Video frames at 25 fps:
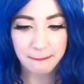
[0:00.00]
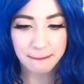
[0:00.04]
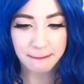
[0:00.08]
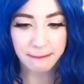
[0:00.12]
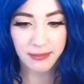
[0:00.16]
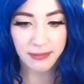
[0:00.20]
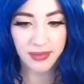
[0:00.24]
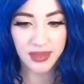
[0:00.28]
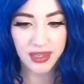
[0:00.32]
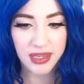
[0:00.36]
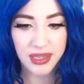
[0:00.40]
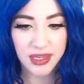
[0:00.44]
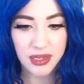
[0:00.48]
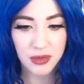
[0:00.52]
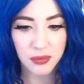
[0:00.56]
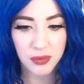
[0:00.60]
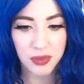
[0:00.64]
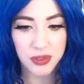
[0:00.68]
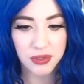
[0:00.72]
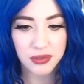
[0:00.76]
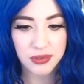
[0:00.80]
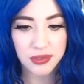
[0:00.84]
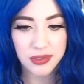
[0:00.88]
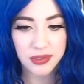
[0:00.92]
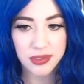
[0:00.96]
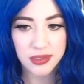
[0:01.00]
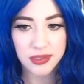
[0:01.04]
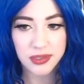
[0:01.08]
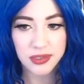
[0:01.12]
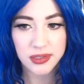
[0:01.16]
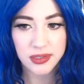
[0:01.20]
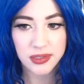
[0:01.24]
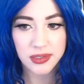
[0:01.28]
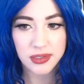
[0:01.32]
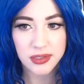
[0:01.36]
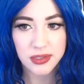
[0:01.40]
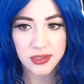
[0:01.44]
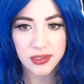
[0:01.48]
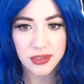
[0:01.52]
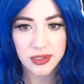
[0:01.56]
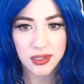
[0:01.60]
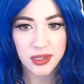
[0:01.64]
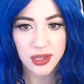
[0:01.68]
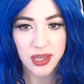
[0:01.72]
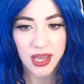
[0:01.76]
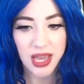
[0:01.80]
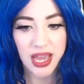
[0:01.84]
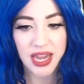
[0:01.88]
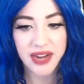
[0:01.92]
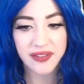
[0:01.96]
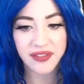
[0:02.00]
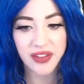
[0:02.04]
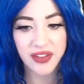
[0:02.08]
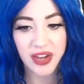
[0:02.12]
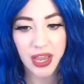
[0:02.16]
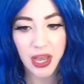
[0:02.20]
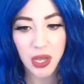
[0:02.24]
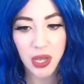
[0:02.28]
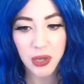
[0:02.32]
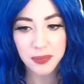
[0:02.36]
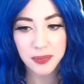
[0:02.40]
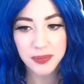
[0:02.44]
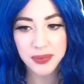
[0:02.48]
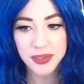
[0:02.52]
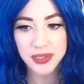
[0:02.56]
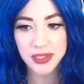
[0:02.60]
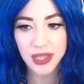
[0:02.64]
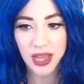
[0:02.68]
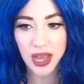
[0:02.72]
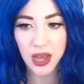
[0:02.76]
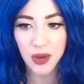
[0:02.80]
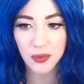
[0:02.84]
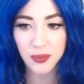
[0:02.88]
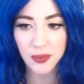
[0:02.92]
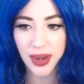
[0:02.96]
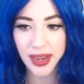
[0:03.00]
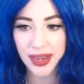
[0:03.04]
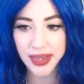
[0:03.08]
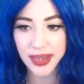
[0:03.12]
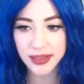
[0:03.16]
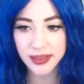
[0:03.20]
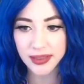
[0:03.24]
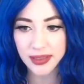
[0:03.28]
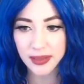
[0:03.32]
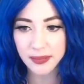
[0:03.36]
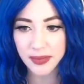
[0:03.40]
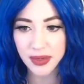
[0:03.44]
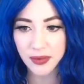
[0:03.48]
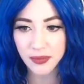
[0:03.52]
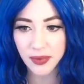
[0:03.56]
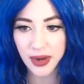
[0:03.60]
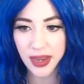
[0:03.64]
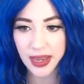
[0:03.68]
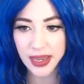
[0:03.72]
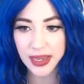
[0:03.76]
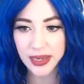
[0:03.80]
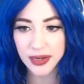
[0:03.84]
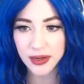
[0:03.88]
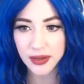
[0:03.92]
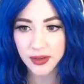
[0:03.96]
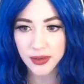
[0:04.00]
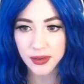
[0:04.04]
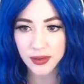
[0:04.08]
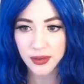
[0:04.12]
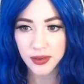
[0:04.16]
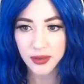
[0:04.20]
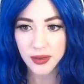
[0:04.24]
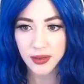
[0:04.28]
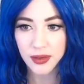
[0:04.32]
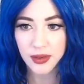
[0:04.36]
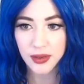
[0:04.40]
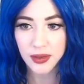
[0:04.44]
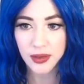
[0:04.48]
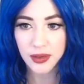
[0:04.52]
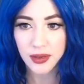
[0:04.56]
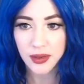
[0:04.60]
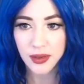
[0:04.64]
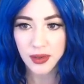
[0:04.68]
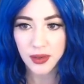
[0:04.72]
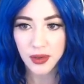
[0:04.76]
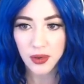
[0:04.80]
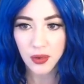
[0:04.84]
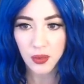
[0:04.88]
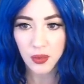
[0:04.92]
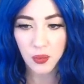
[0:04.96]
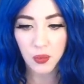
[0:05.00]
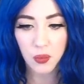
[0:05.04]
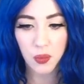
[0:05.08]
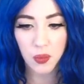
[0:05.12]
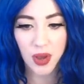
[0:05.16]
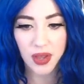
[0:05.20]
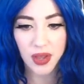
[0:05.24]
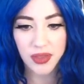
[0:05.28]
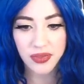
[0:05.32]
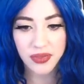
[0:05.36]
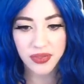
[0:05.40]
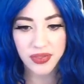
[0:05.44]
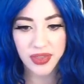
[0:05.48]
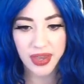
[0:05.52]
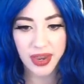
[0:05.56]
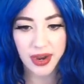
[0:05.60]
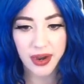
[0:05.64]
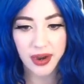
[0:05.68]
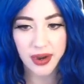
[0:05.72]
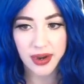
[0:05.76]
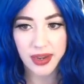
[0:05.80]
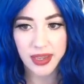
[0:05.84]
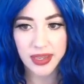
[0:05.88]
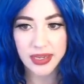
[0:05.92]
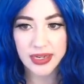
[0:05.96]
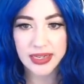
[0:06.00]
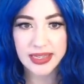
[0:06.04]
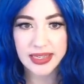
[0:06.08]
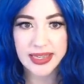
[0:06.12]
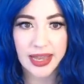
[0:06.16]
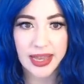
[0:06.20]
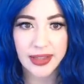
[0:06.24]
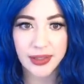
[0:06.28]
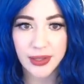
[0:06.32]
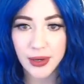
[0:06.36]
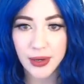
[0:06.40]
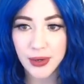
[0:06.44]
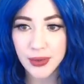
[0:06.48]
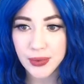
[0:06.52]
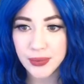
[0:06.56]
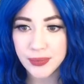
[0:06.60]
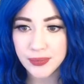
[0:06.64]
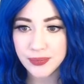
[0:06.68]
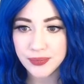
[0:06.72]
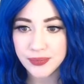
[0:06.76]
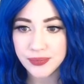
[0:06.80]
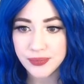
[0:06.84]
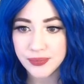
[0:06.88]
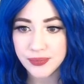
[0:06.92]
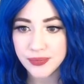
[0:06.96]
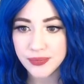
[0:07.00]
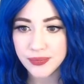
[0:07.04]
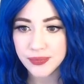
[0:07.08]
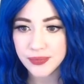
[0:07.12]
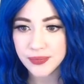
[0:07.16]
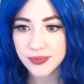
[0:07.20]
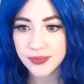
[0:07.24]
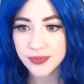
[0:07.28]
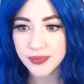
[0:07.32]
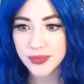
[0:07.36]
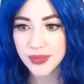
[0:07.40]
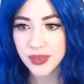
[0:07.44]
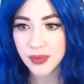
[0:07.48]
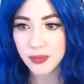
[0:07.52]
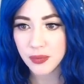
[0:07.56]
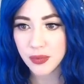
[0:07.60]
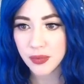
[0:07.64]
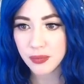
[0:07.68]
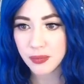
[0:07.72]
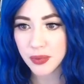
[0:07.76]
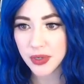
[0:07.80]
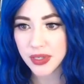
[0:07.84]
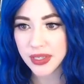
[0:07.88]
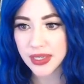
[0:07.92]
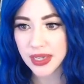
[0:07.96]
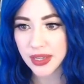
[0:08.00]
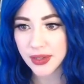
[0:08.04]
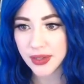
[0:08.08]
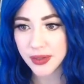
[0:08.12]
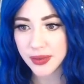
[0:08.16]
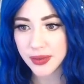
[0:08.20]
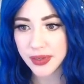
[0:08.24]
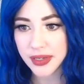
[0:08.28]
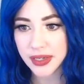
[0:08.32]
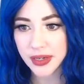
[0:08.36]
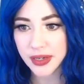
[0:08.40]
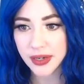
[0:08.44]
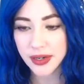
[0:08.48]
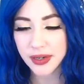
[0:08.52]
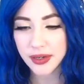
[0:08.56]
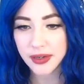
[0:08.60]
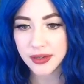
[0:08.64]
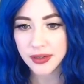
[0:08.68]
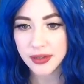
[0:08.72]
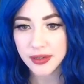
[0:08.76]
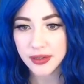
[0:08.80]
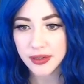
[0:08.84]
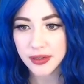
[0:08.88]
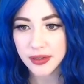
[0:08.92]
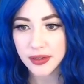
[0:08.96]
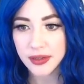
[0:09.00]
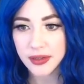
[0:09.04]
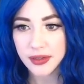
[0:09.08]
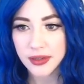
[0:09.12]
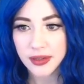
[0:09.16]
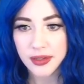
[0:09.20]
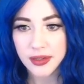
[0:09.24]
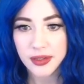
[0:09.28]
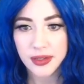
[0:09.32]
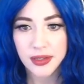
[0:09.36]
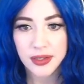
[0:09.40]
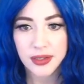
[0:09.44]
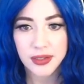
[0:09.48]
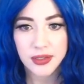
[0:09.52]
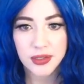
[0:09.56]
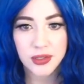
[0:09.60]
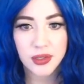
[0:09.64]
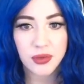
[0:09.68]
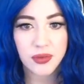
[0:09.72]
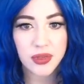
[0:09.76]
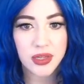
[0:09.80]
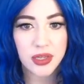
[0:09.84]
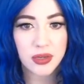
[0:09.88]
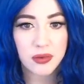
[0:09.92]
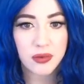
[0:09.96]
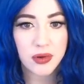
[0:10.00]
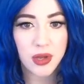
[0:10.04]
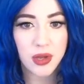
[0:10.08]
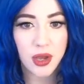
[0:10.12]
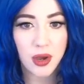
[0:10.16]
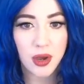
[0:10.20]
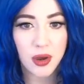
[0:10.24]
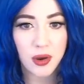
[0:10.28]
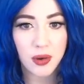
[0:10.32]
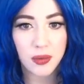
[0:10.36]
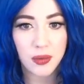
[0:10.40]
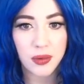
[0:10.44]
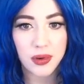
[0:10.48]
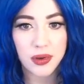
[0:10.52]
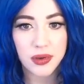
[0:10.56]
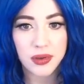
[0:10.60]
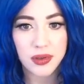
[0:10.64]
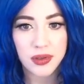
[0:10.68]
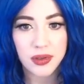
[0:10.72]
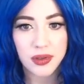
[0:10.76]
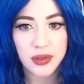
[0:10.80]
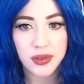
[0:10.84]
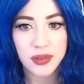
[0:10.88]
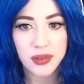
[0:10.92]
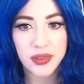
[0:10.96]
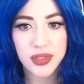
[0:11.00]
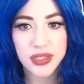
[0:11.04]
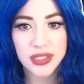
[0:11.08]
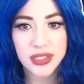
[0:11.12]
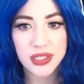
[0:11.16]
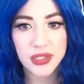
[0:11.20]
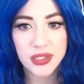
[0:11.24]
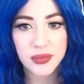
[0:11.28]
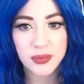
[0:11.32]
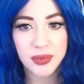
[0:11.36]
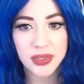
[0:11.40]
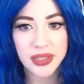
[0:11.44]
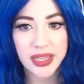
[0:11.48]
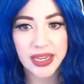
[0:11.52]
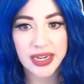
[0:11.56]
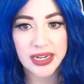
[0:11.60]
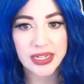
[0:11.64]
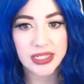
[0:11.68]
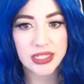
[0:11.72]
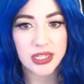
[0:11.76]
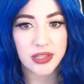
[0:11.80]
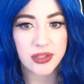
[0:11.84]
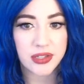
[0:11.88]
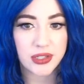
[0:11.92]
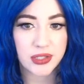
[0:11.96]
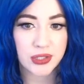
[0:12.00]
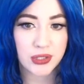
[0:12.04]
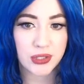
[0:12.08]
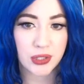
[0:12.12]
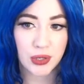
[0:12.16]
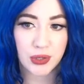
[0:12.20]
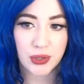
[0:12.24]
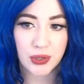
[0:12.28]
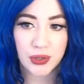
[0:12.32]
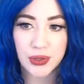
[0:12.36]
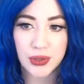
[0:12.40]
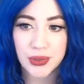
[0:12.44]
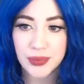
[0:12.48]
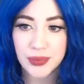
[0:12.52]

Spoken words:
equals, and if it helps, let me write 1 there in yellow. And we'll put yellow here so that you know this is related to the circle.